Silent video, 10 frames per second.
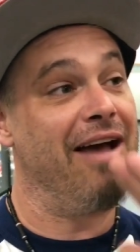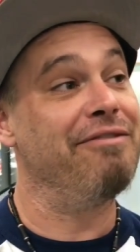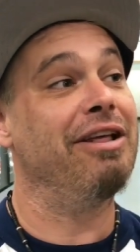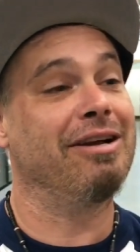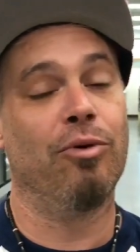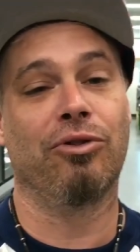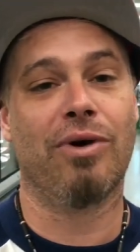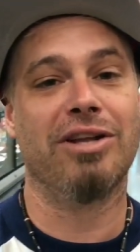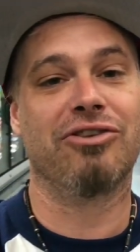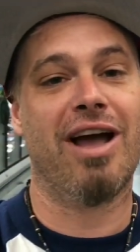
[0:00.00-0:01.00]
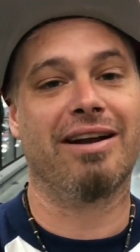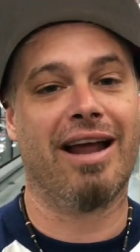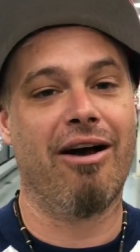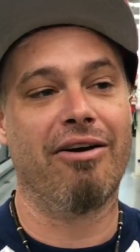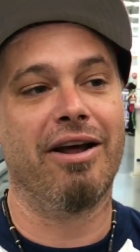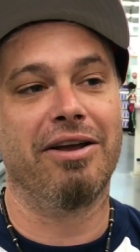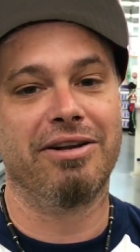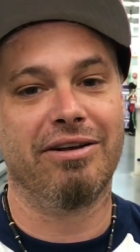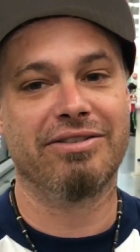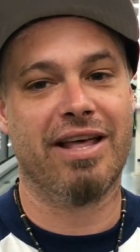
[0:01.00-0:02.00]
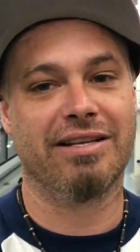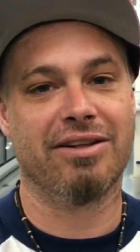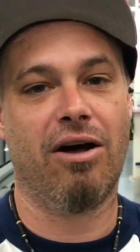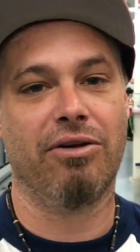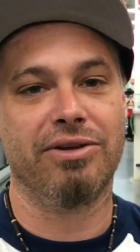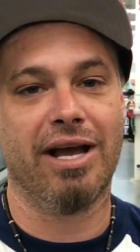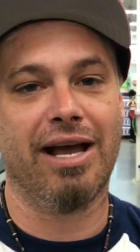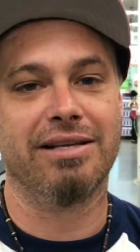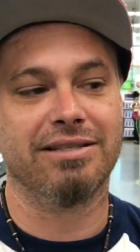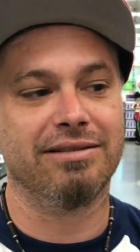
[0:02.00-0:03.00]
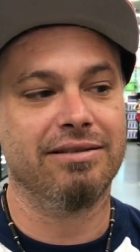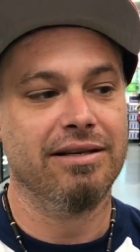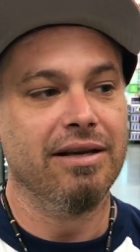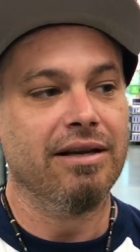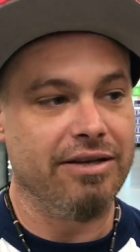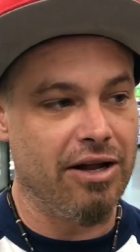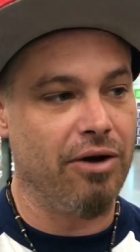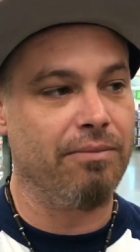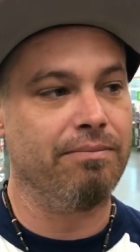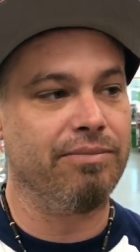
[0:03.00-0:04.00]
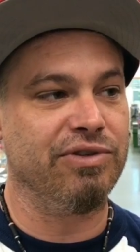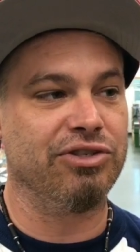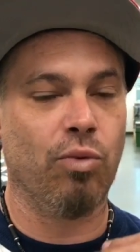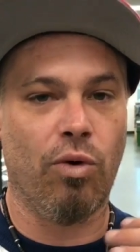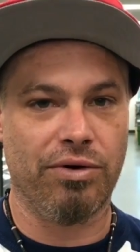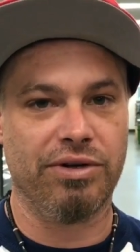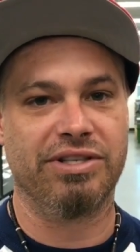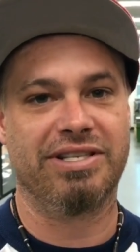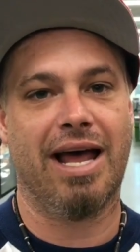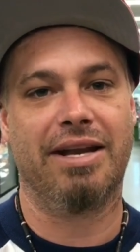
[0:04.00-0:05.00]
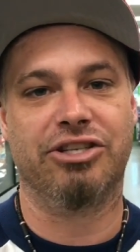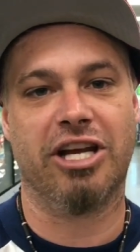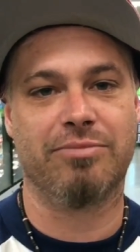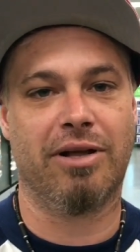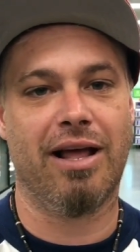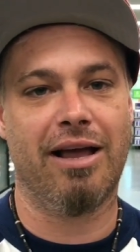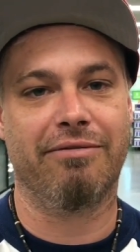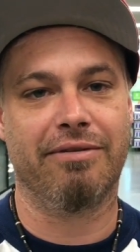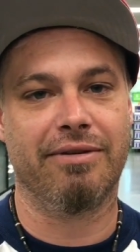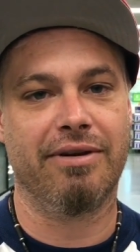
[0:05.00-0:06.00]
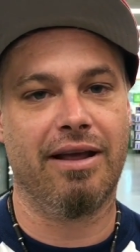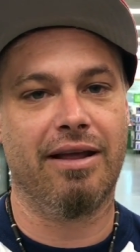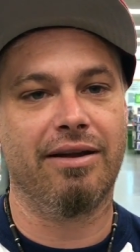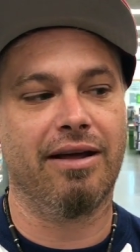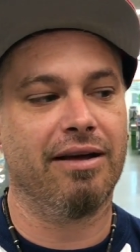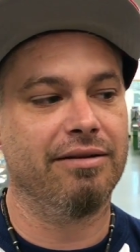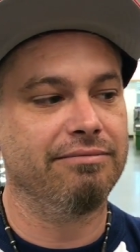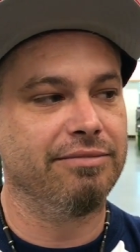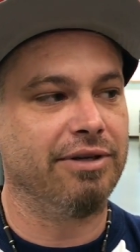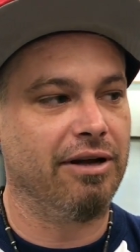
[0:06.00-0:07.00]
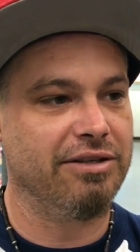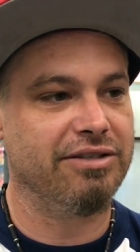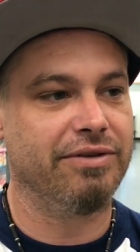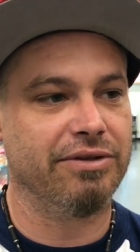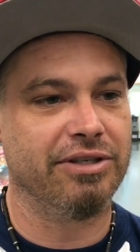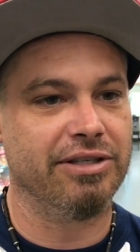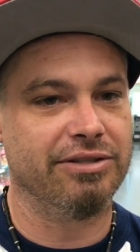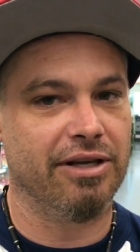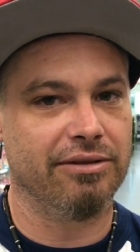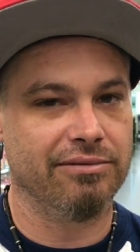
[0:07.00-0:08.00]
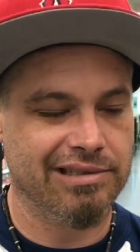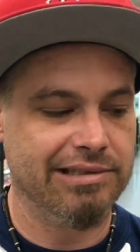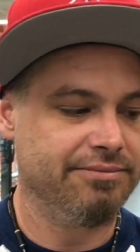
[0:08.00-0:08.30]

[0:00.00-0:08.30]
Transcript: I feel like I'm on the right track now and uh, you know, it's thanks to all you guys and you know, just wanting to decide to change my life and and uh, you know, it just feels good, so